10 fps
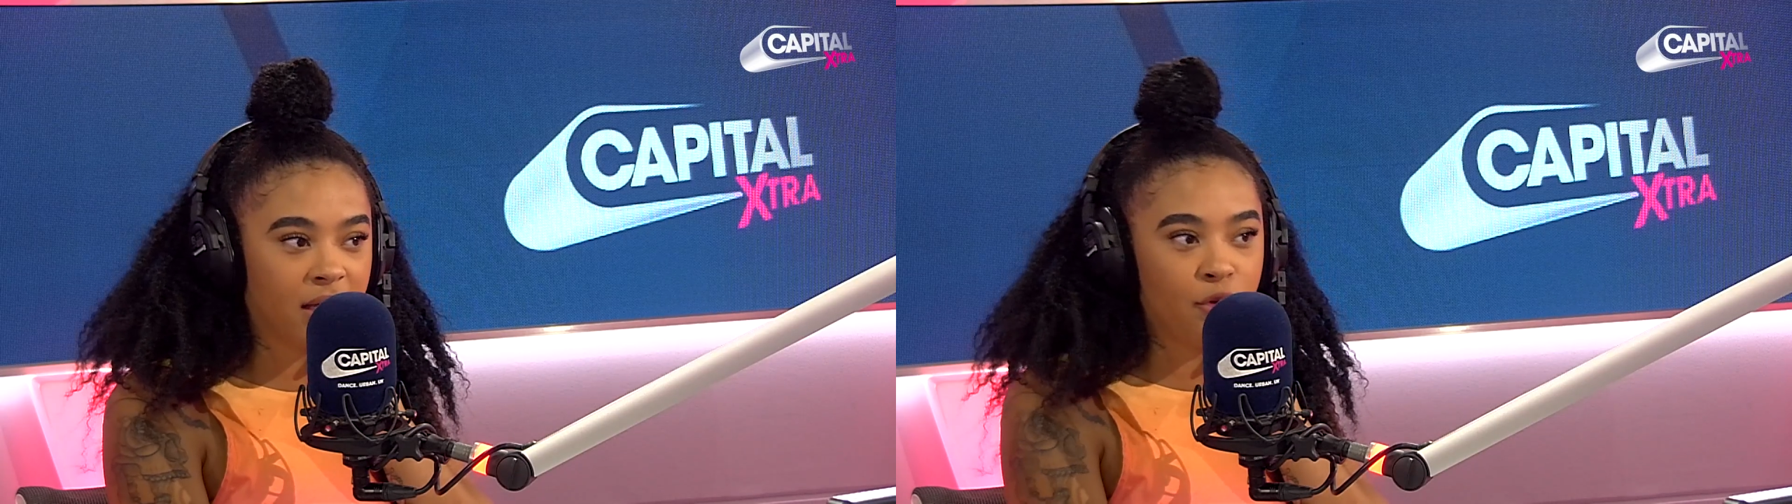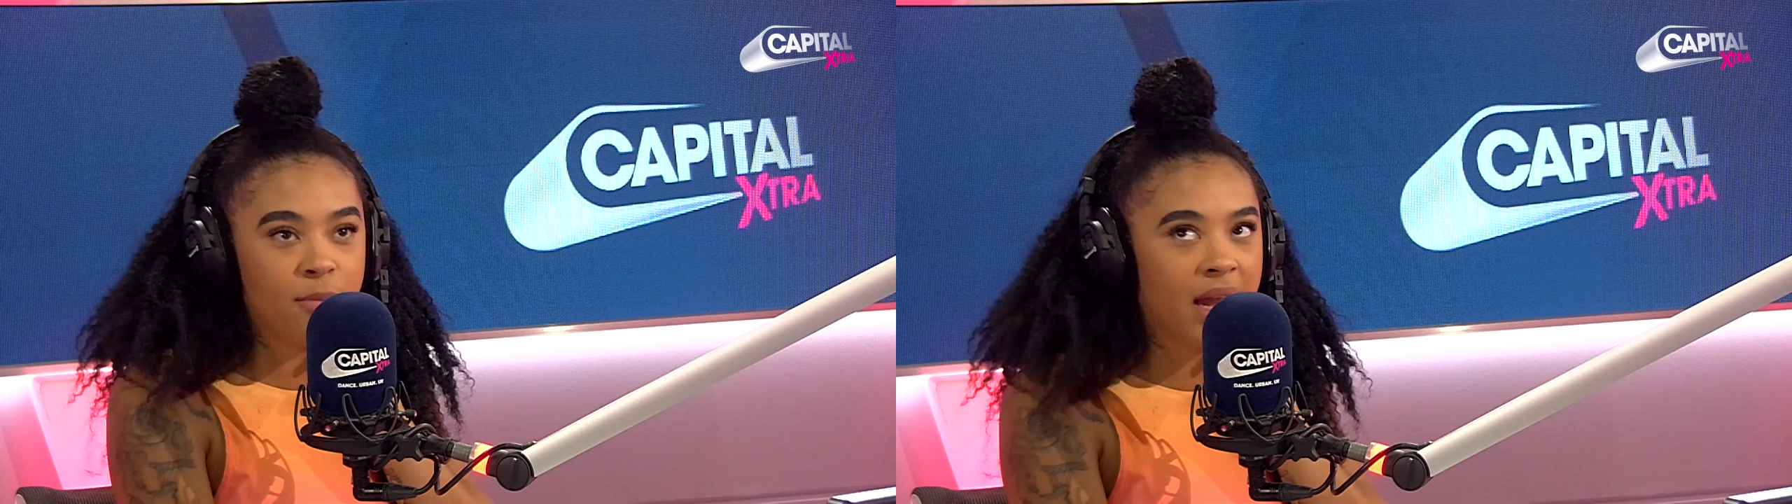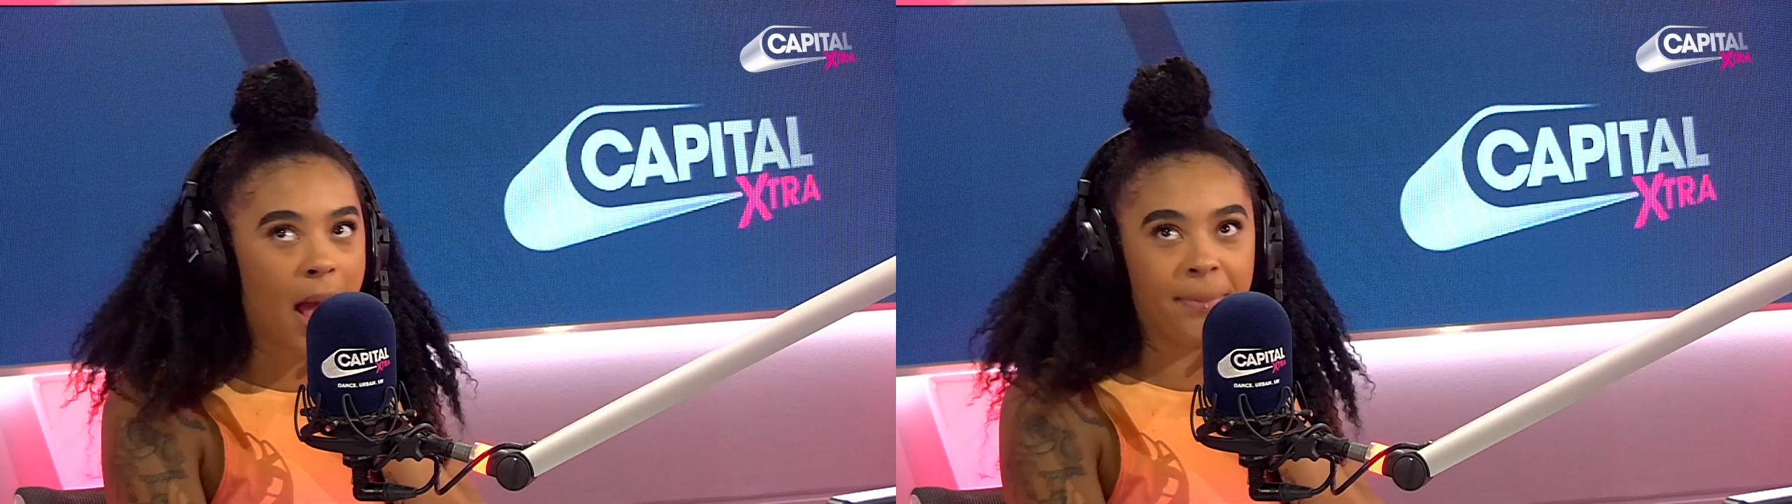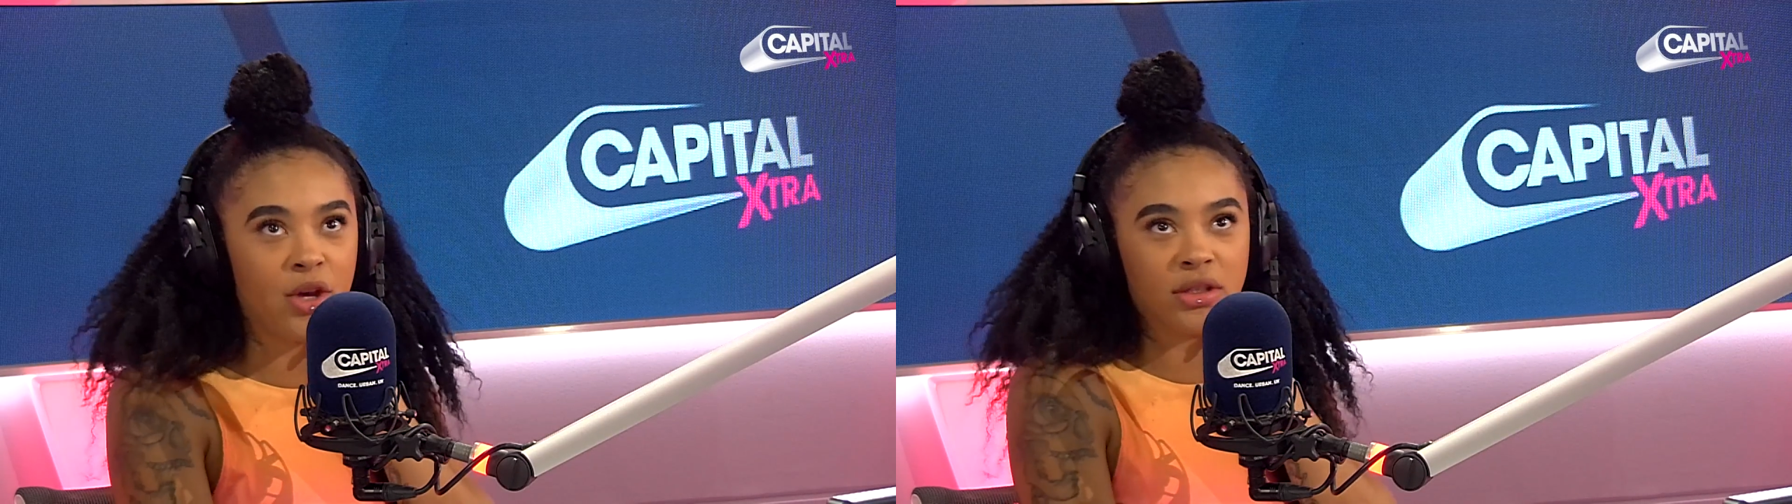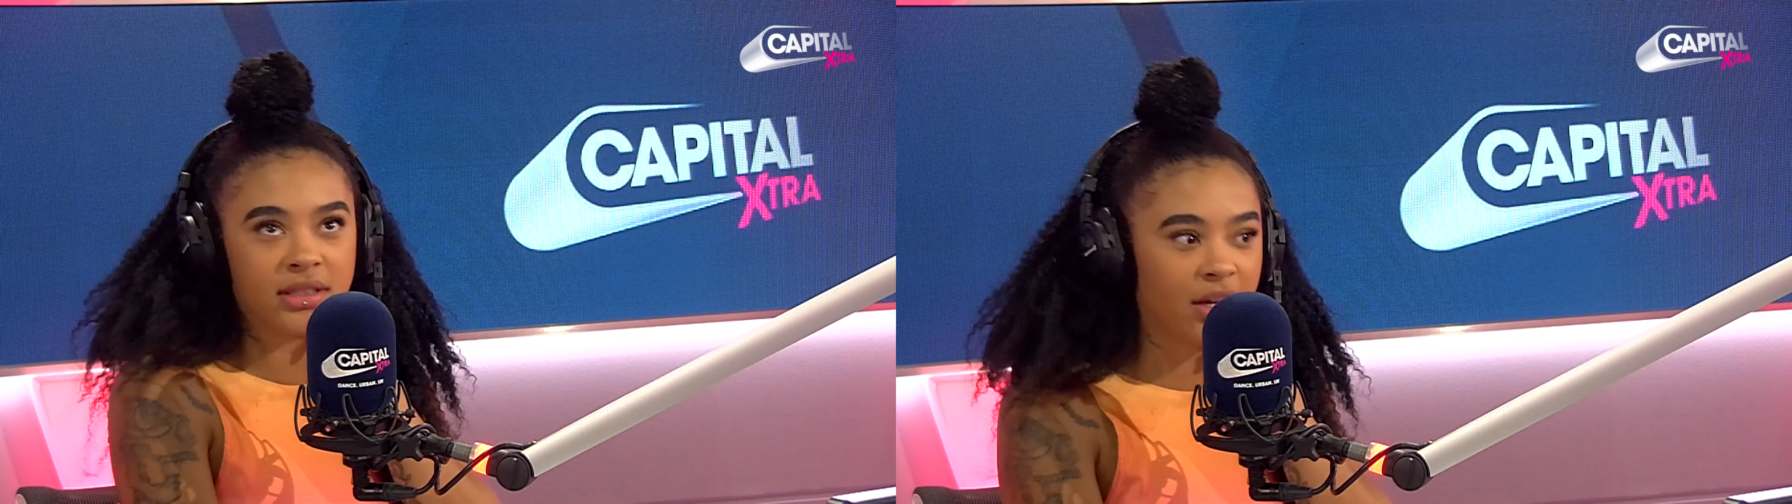if you met like
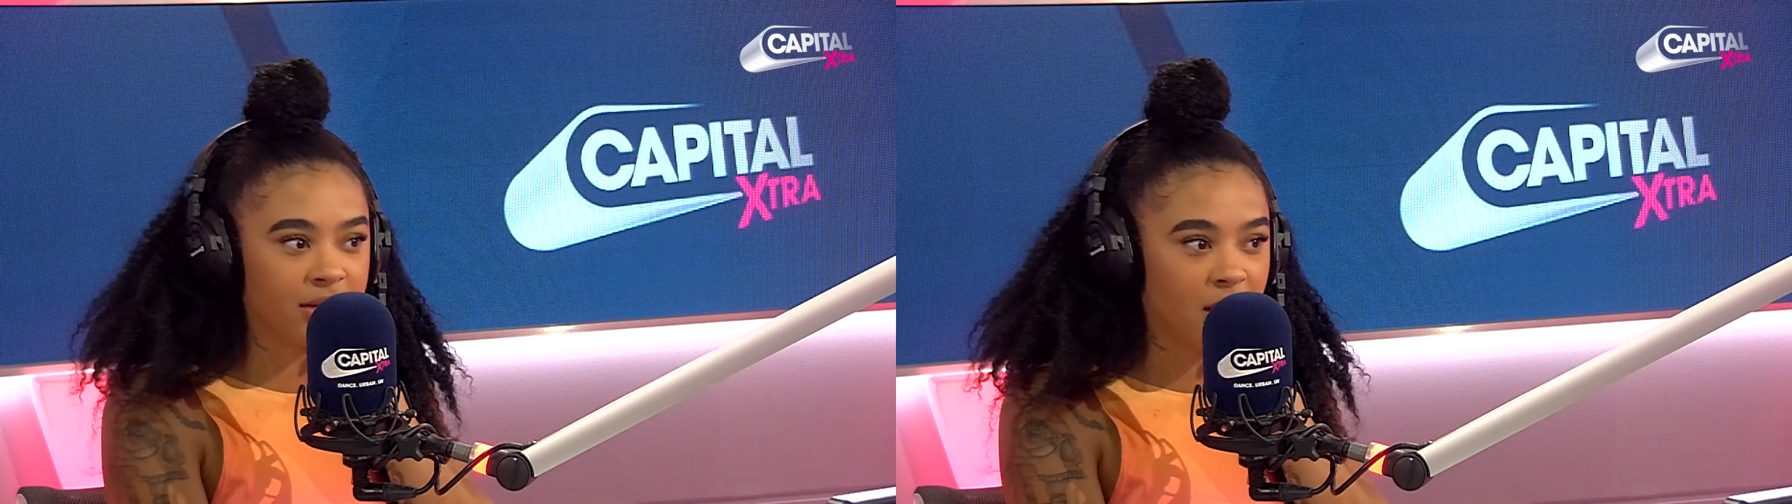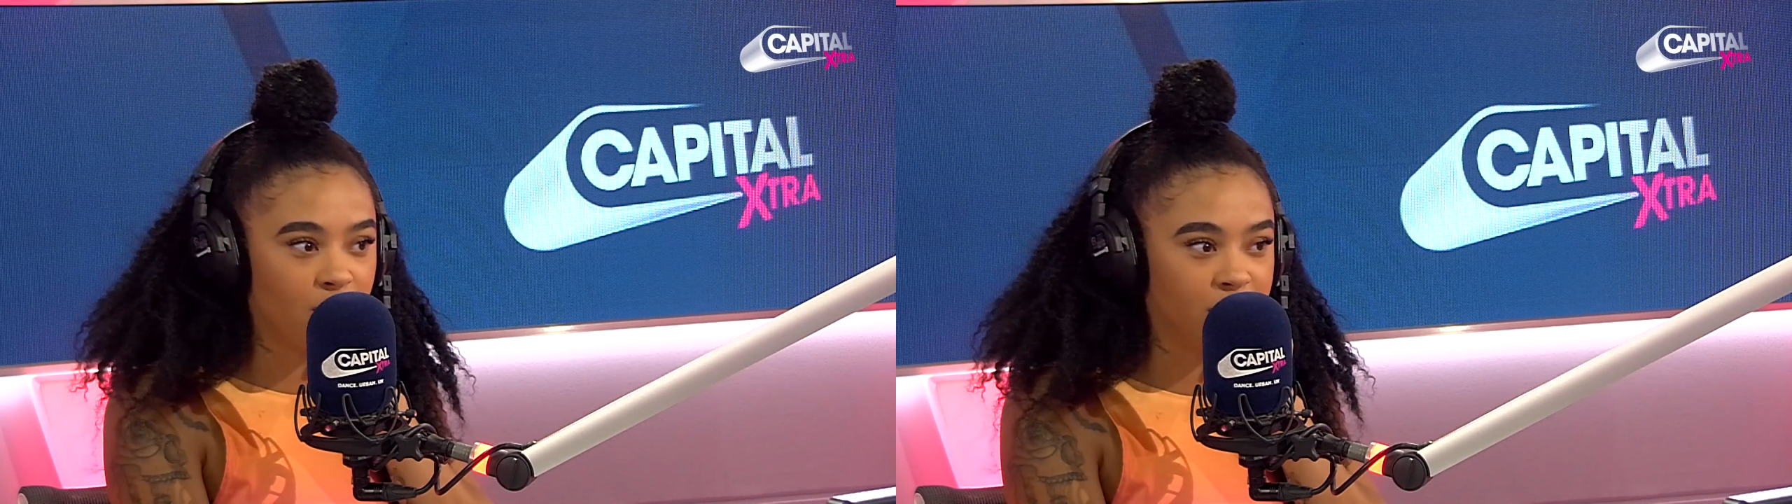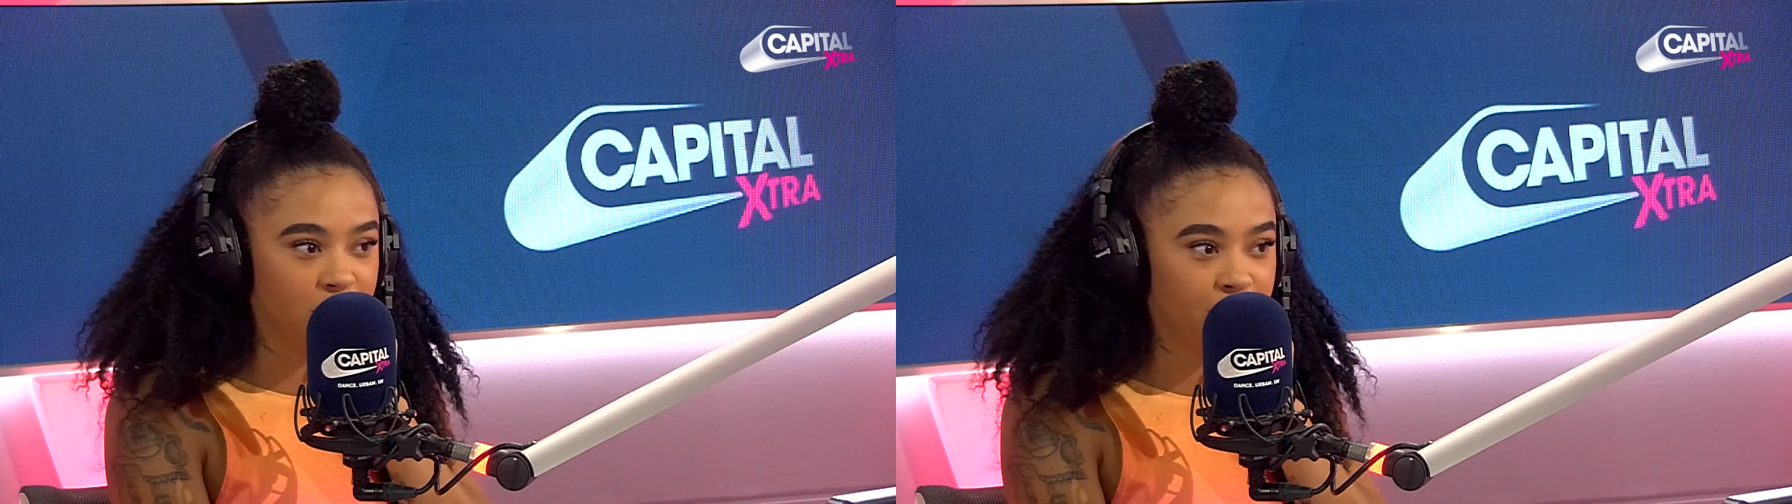Beyonce or someone,